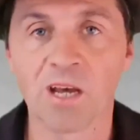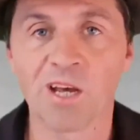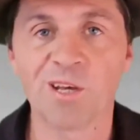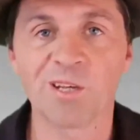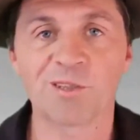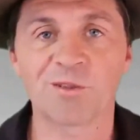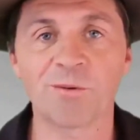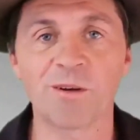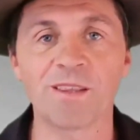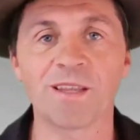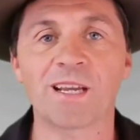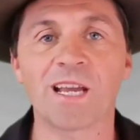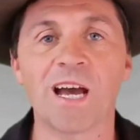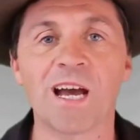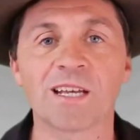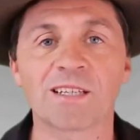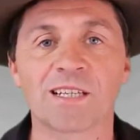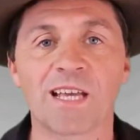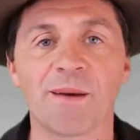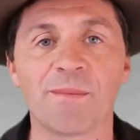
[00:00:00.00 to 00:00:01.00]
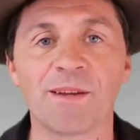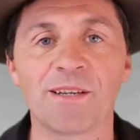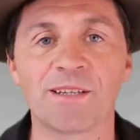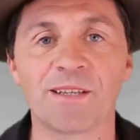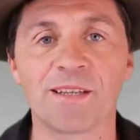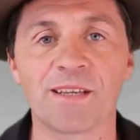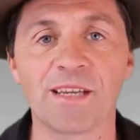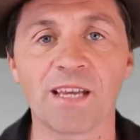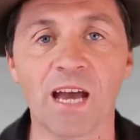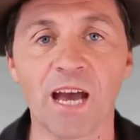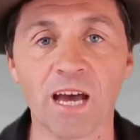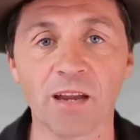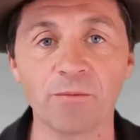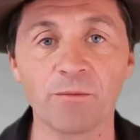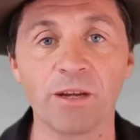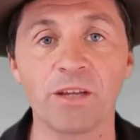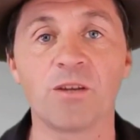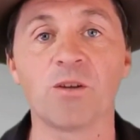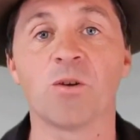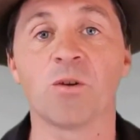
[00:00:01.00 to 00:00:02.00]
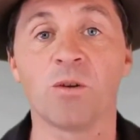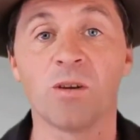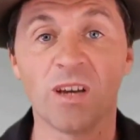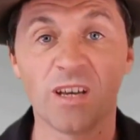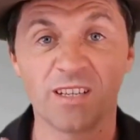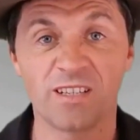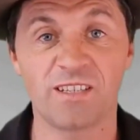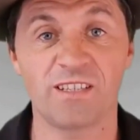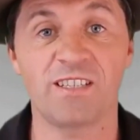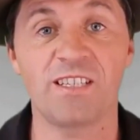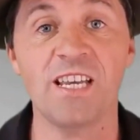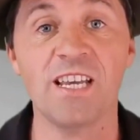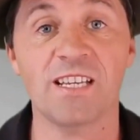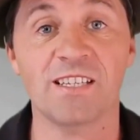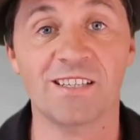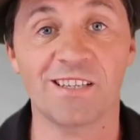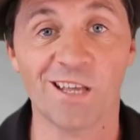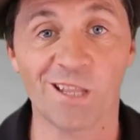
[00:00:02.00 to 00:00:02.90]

So when the cars come into the yard, we do 6